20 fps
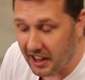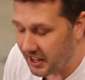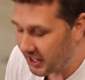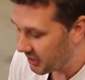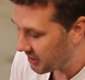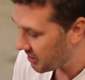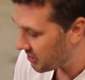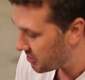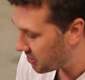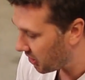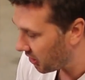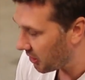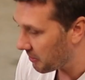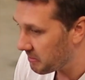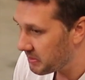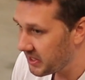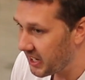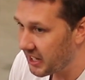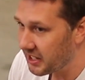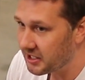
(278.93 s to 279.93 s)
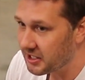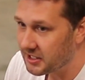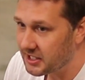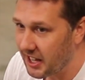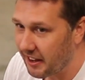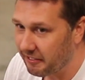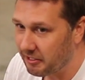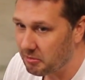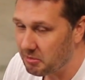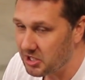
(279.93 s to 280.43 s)
I think the
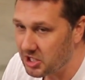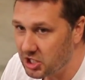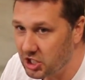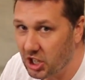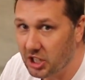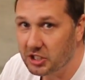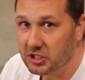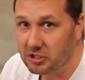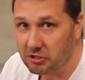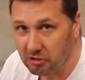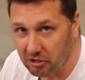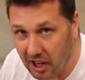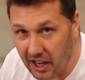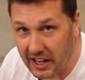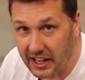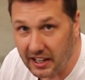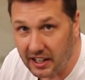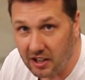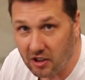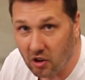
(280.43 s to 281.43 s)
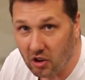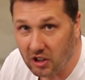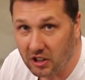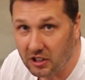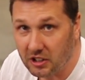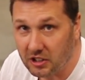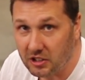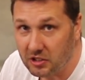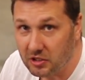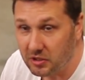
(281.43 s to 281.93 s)
circumstances have to be just right in
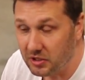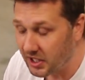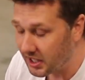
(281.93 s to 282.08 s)
order to do